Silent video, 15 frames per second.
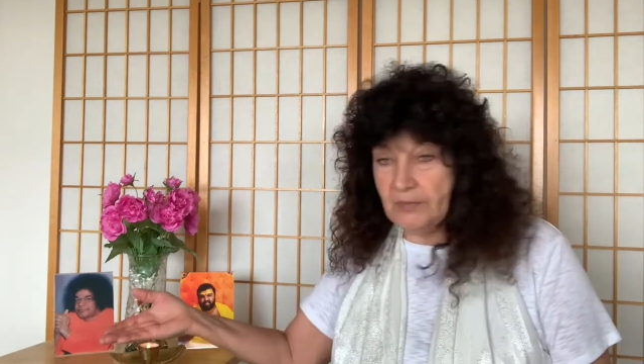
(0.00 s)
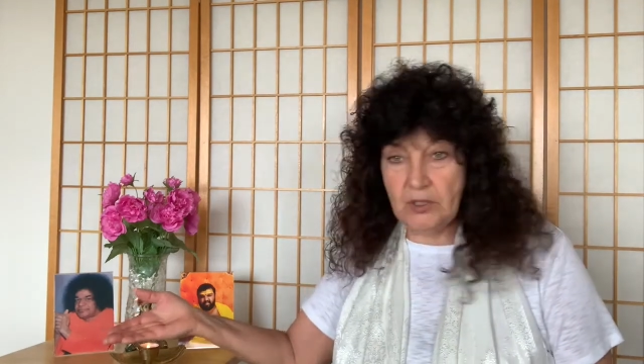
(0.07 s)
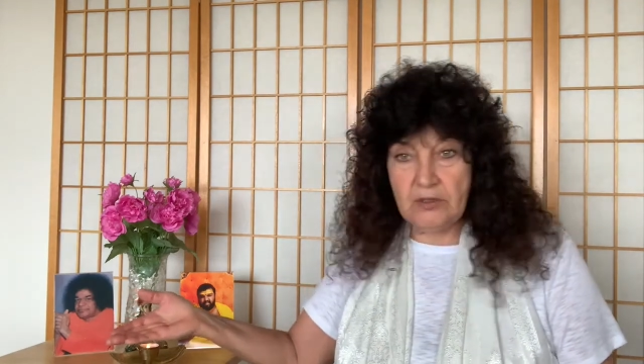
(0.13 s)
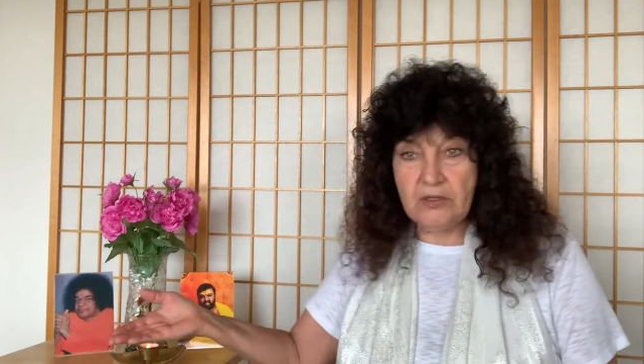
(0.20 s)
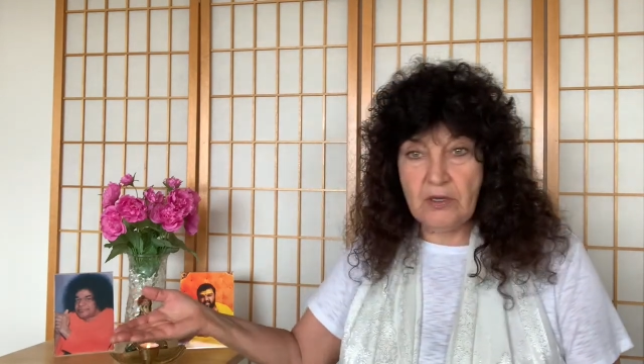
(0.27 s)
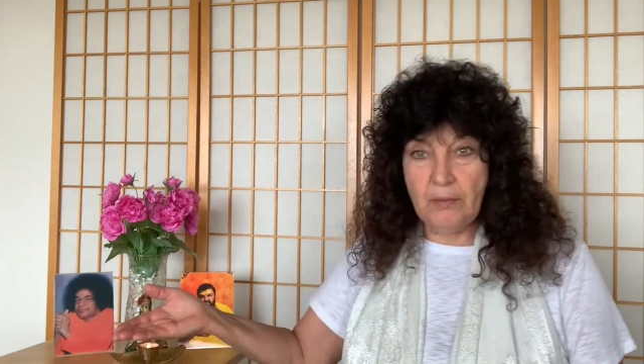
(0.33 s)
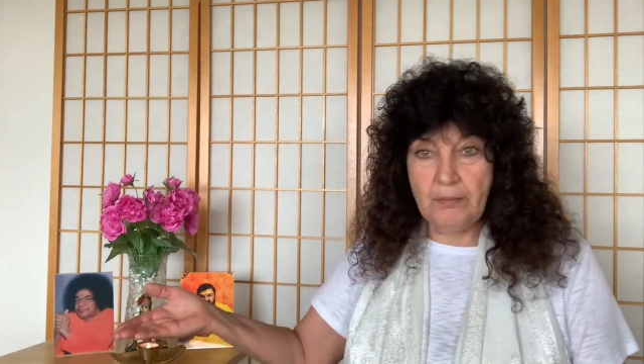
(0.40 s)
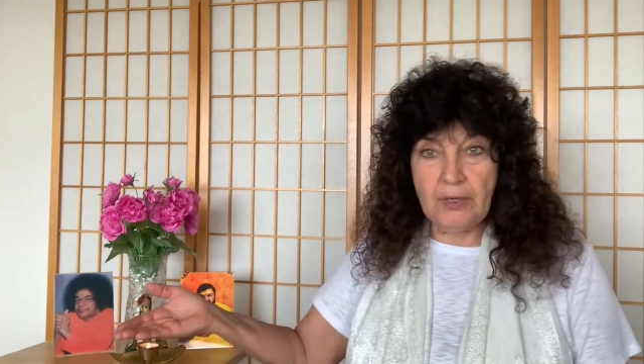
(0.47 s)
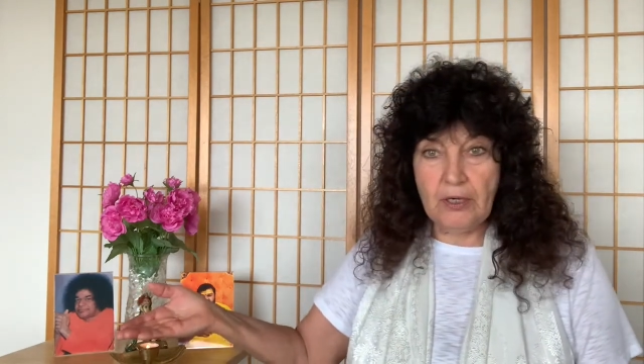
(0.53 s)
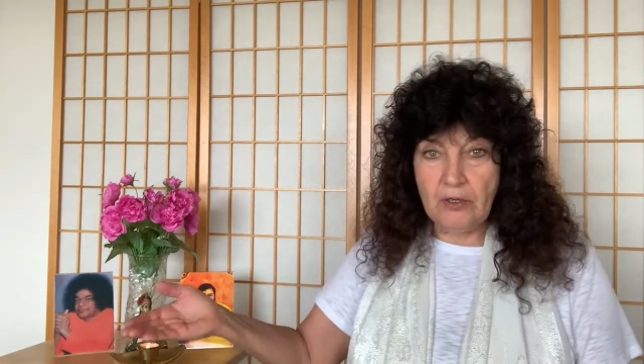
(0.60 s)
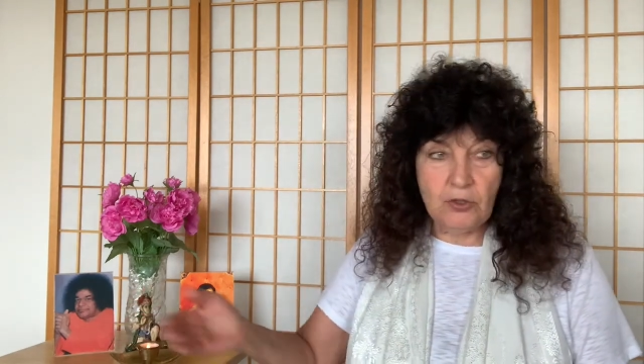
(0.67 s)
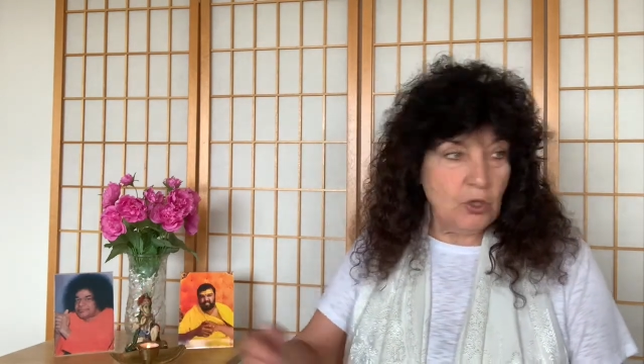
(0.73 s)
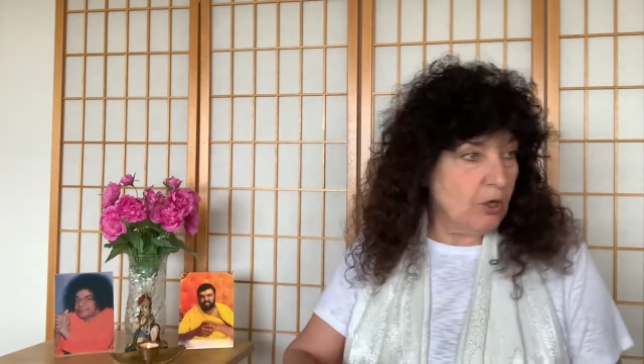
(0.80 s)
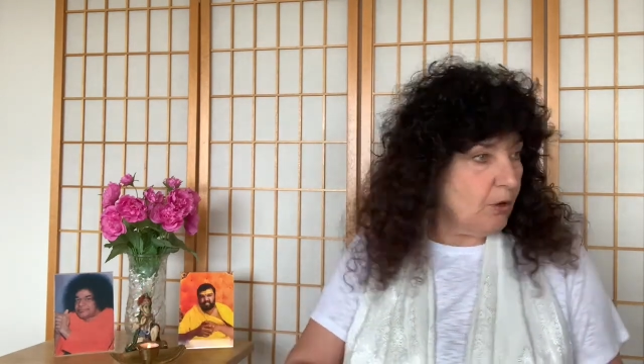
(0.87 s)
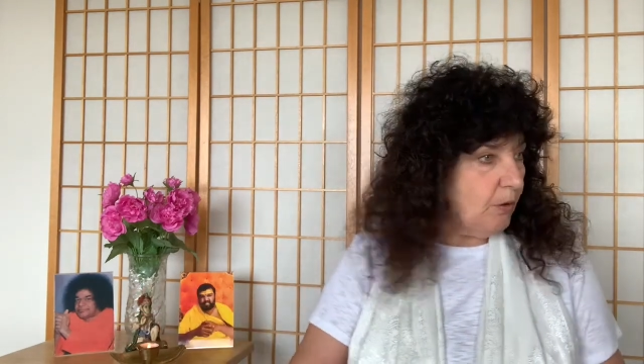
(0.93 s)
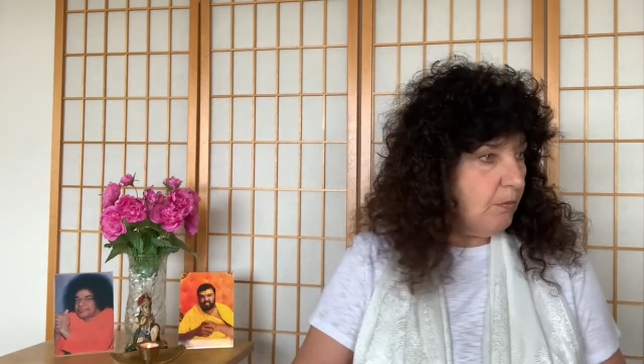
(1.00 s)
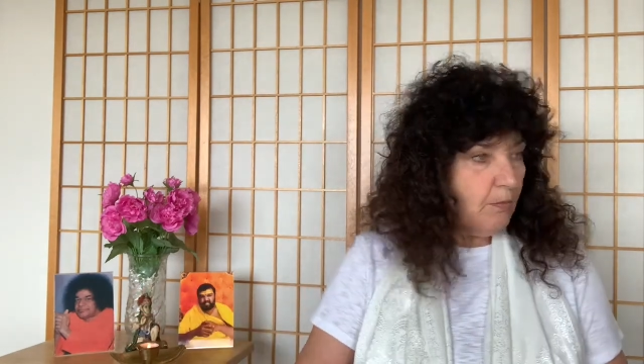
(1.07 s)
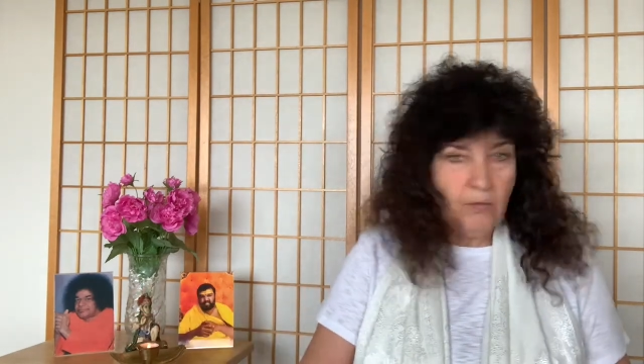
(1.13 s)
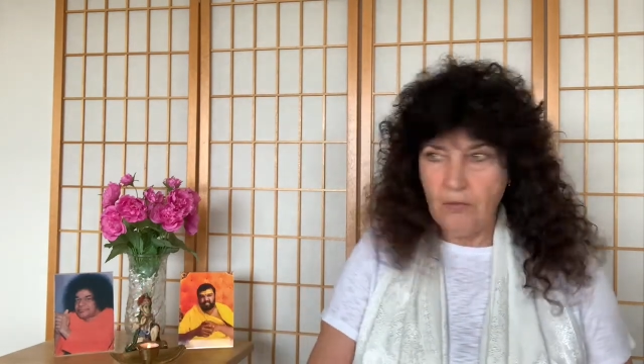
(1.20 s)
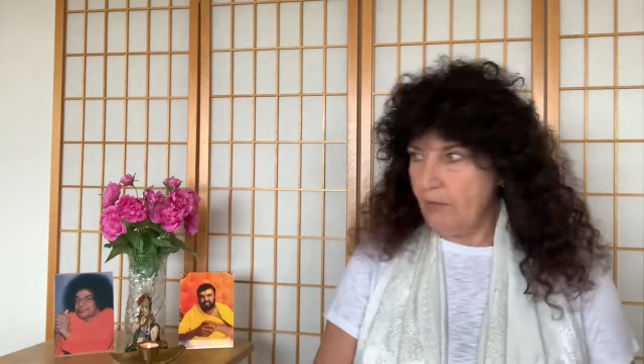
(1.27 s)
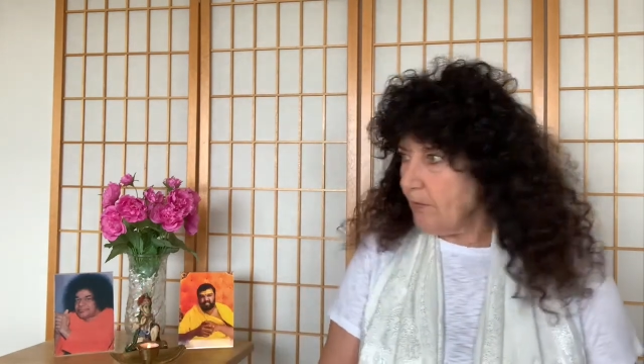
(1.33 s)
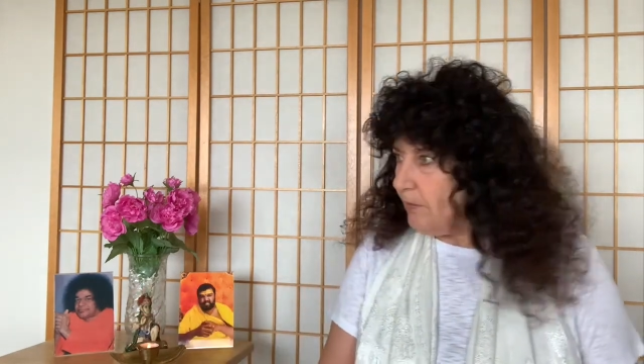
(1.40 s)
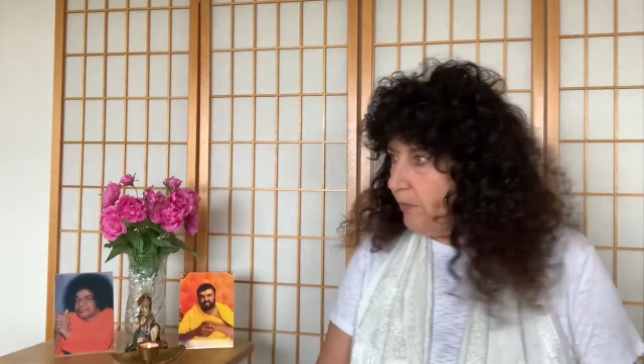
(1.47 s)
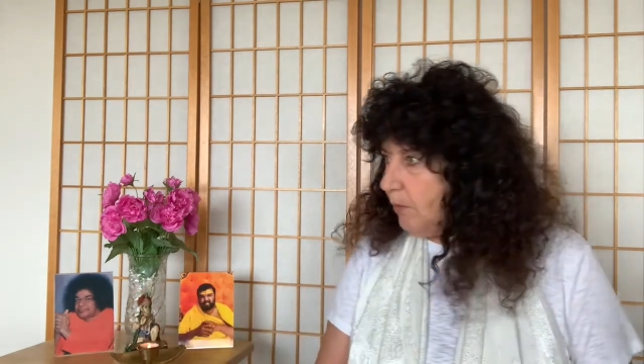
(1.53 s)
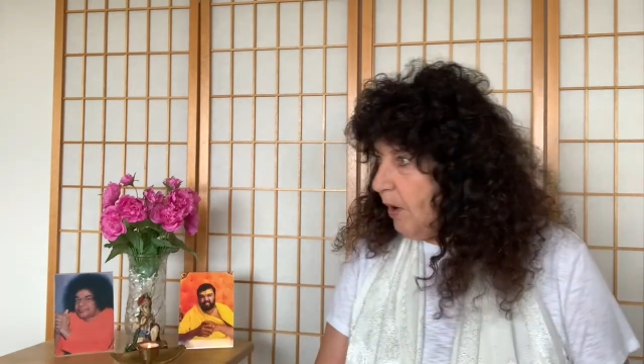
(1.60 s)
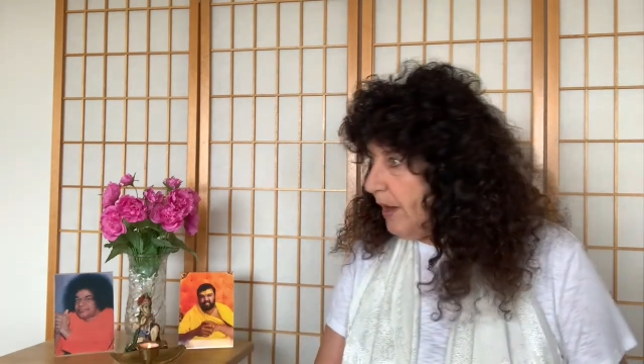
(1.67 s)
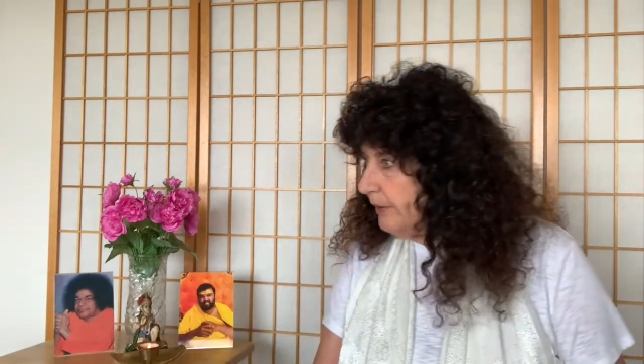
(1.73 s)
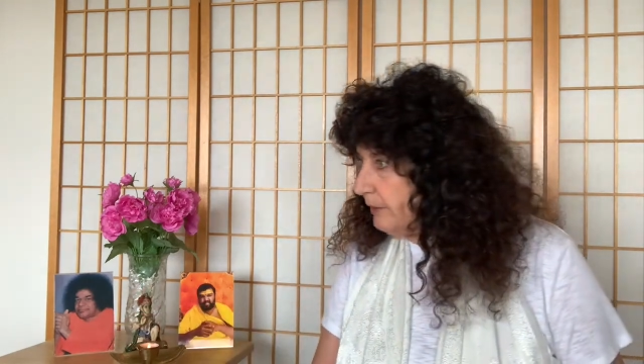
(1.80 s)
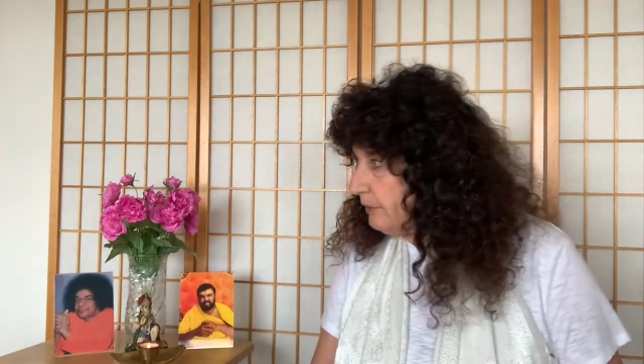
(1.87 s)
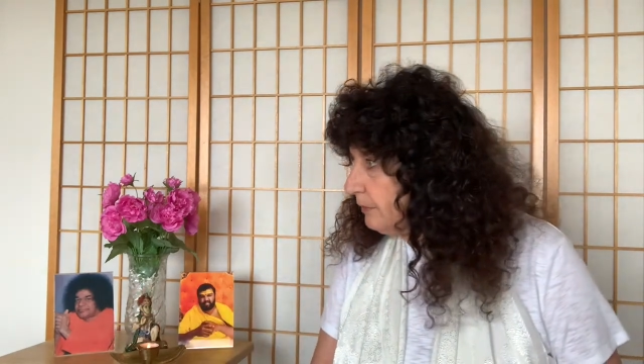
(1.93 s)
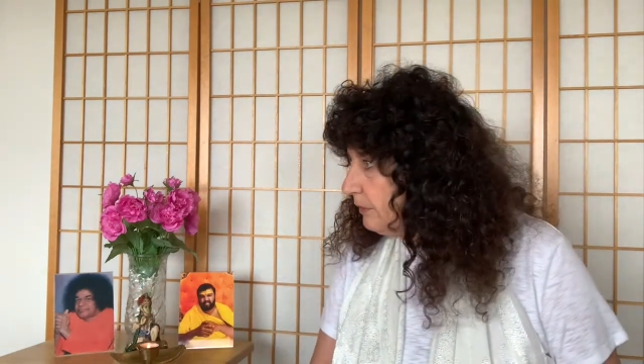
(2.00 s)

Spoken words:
to somebody and you go, what?